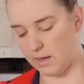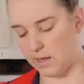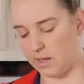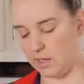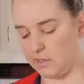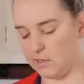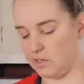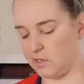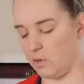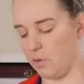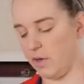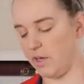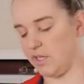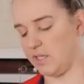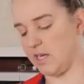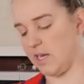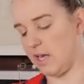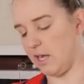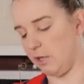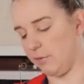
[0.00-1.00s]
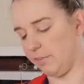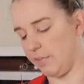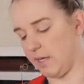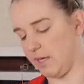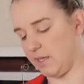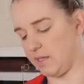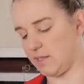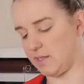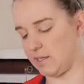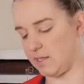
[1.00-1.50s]
is going to help
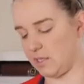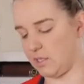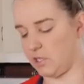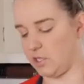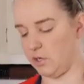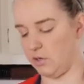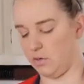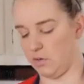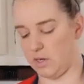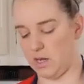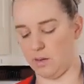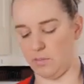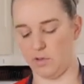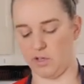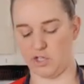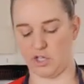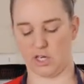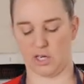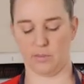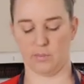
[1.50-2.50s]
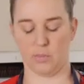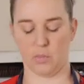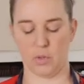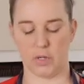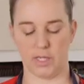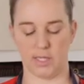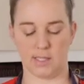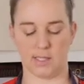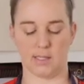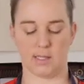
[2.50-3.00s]
us to keep the chicken
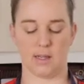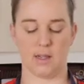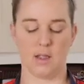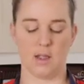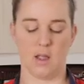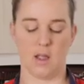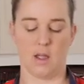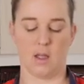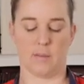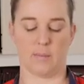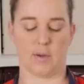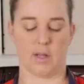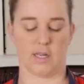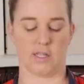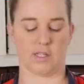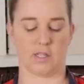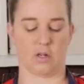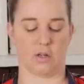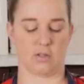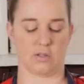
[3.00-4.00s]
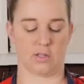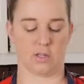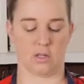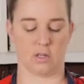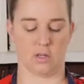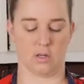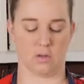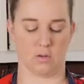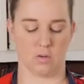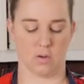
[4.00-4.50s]
moist, but it's
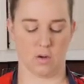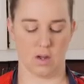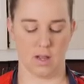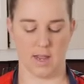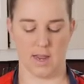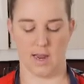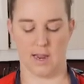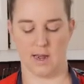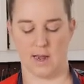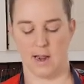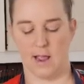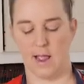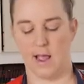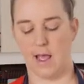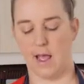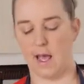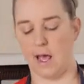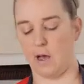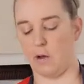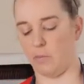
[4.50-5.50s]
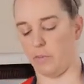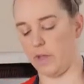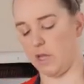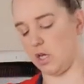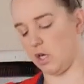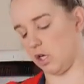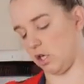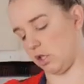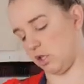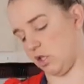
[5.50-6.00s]
also in how we
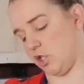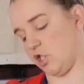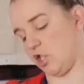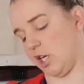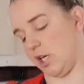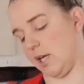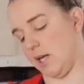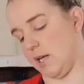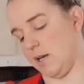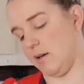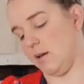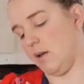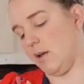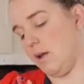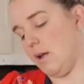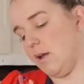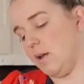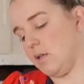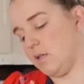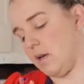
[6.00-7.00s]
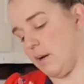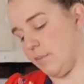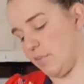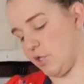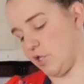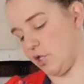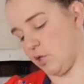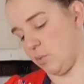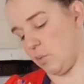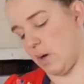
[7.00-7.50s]
cook the chicken
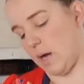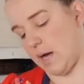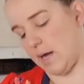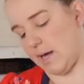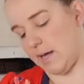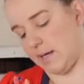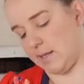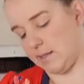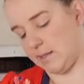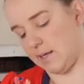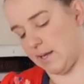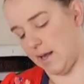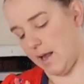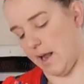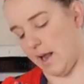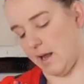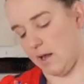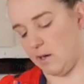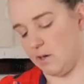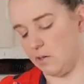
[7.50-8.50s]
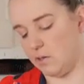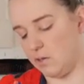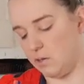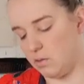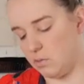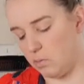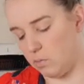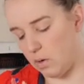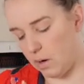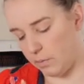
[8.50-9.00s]
temperature-wise and
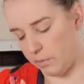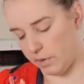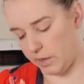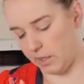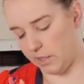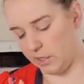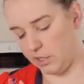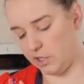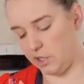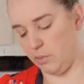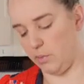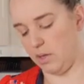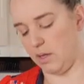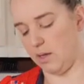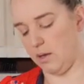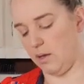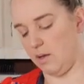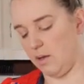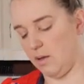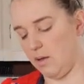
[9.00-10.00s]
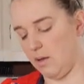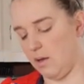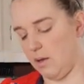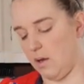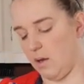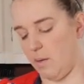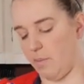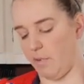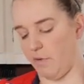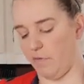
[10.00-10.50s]
what we're going to do with it
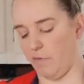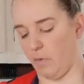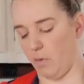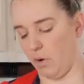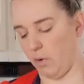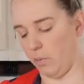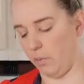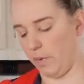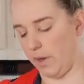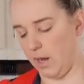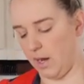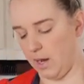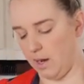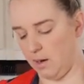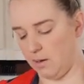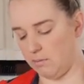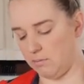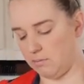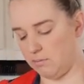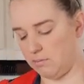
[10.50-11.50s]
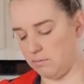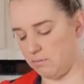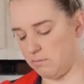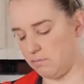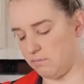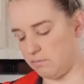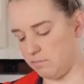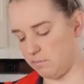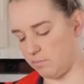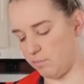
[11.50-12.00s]
before we
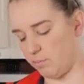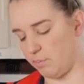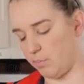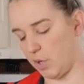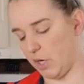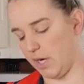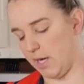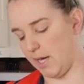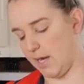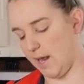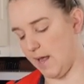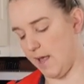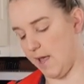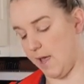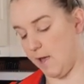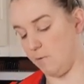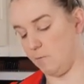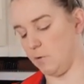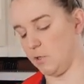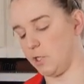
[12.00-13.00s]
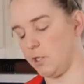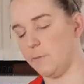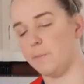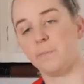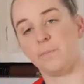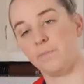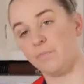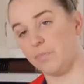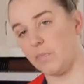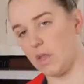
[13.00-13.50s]
put it in, which
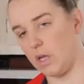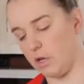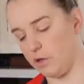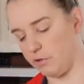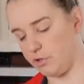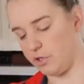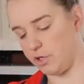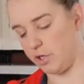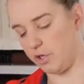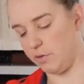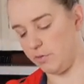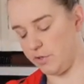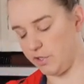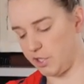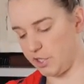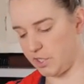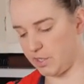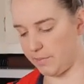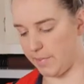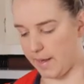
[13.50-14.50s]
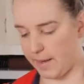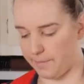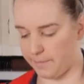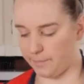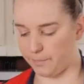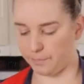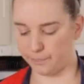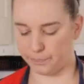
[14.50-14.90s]
I'll show you in just a bit.